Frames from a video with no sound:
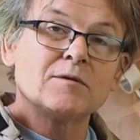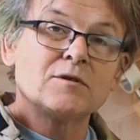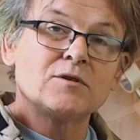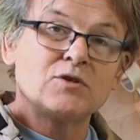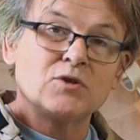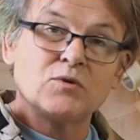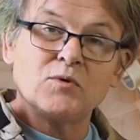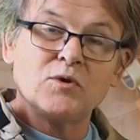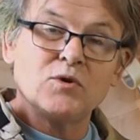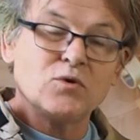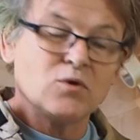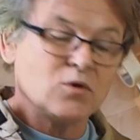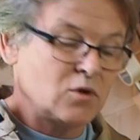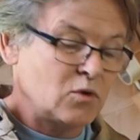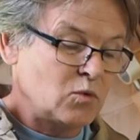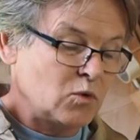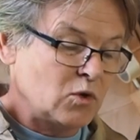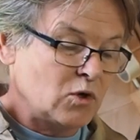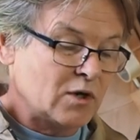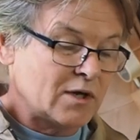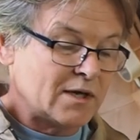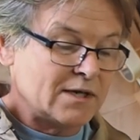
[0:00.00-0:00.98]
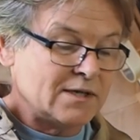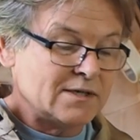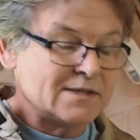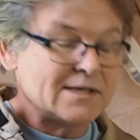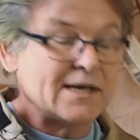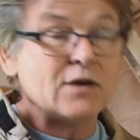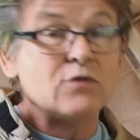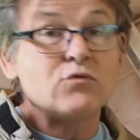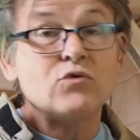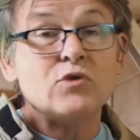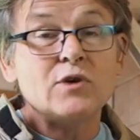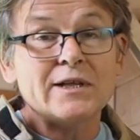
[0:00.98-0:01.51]
doing all the work is
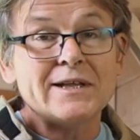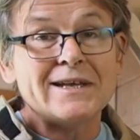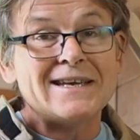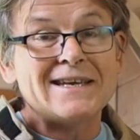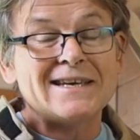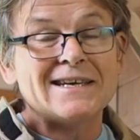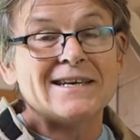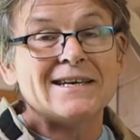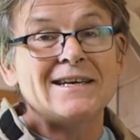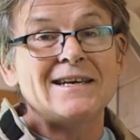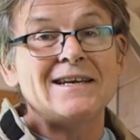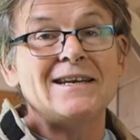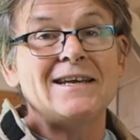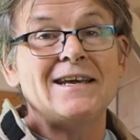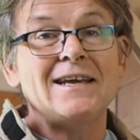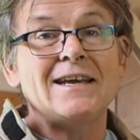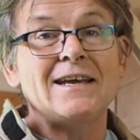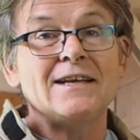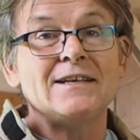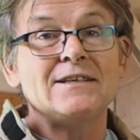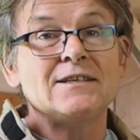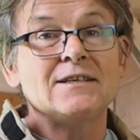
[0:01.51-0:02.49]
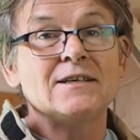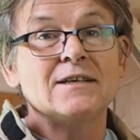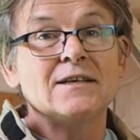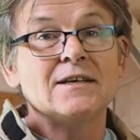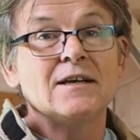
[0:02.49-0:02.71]
that really keen edge.